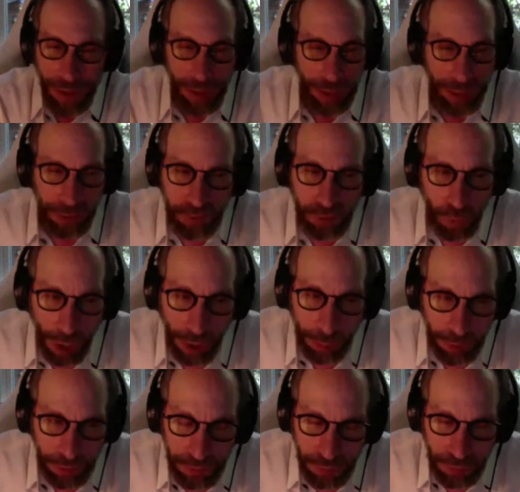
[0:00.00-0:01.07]
And
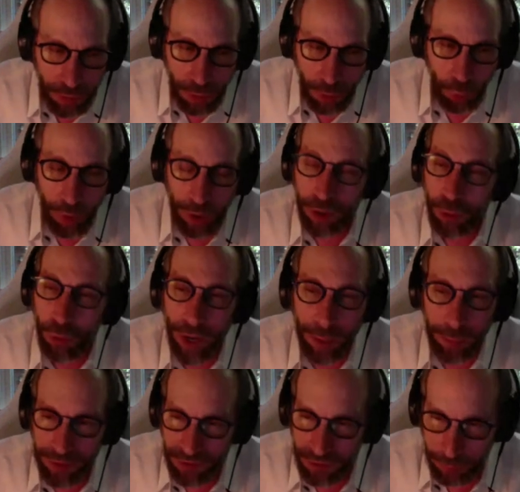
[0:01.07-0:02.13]
astronomers were
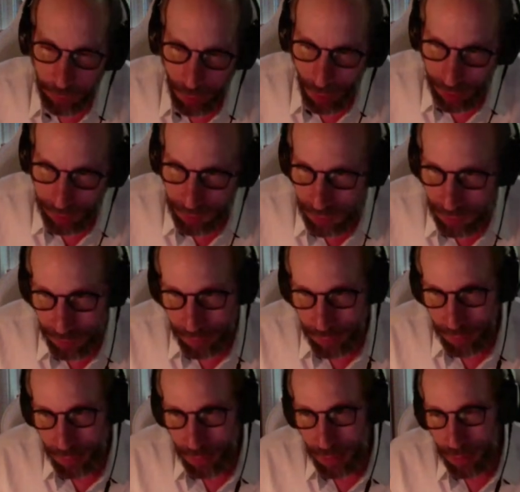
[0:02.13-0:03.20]
incredibly surprised.
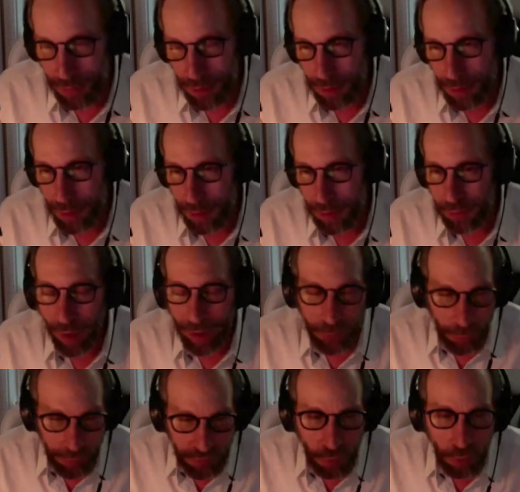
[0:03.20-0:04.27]
In fact,
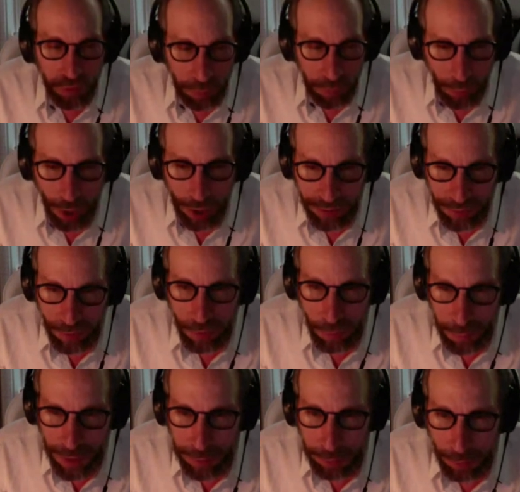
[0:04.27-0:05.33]
it was so surprising that
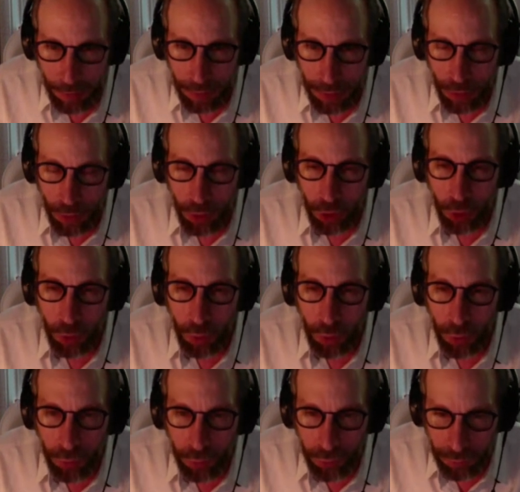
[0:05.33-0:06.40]
the people who,
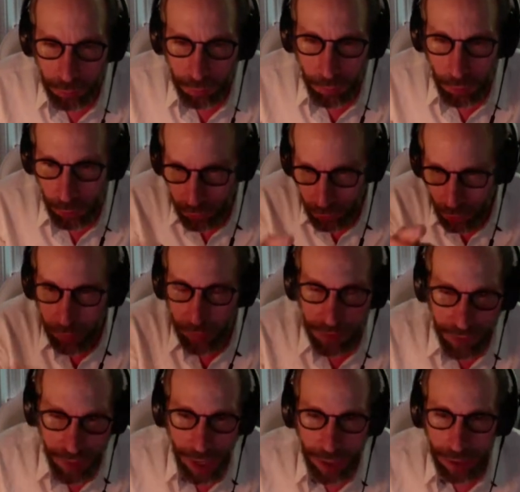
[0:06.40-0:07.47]
who, who took
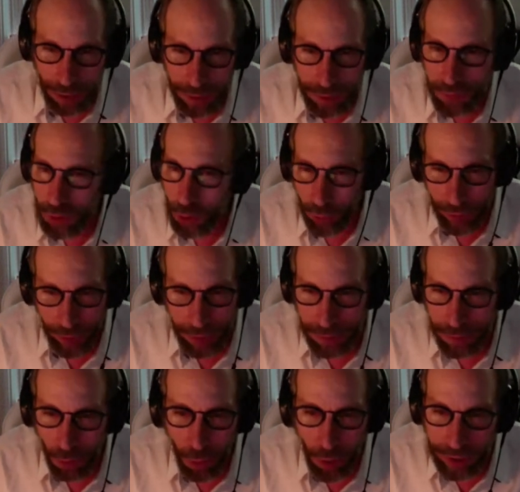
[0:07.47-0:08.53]
this data, even though they had
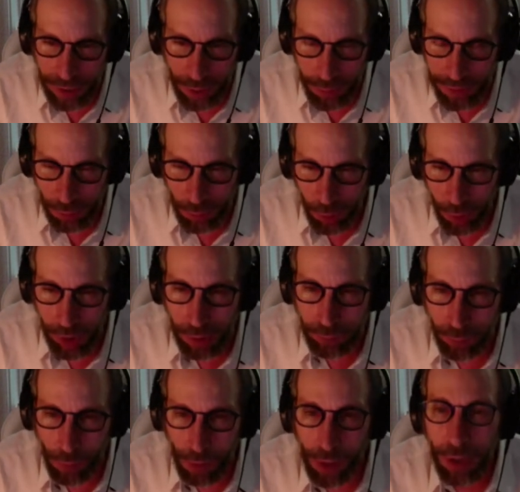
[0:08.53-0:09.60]
no idea what they were looking
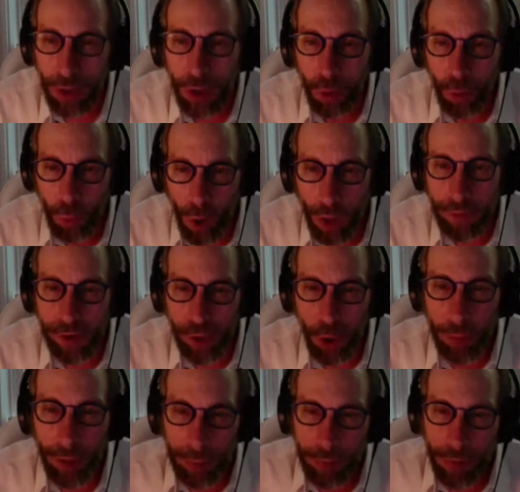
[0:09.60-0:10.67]
for, won the
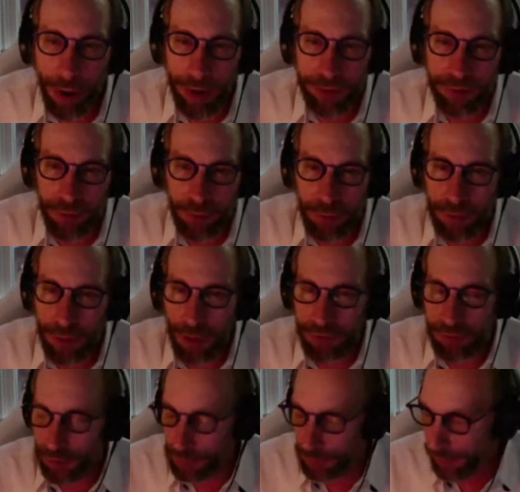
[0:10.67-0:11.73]
Nobel Prize in
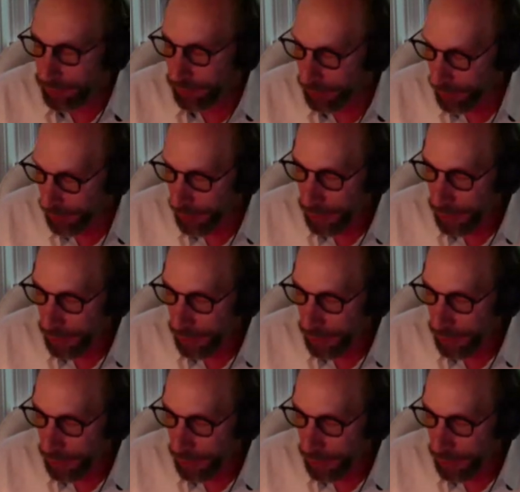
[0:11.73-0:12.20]
2011